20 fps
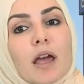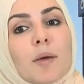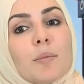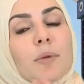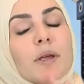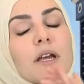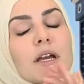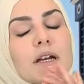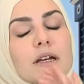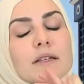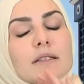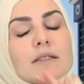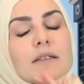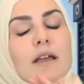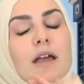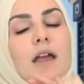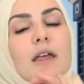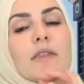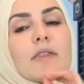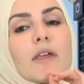because
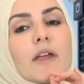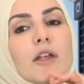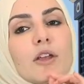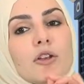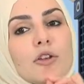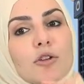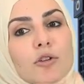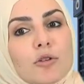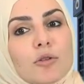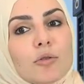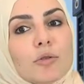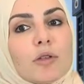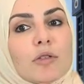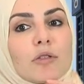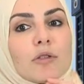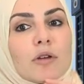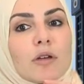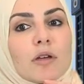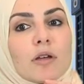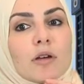they knew
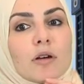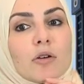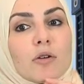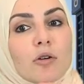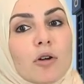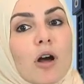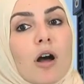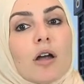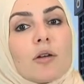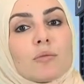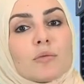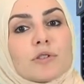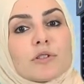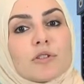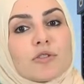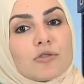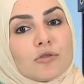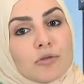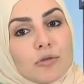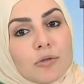that the Quran was
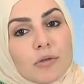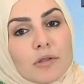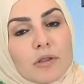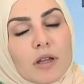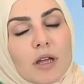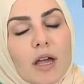the truth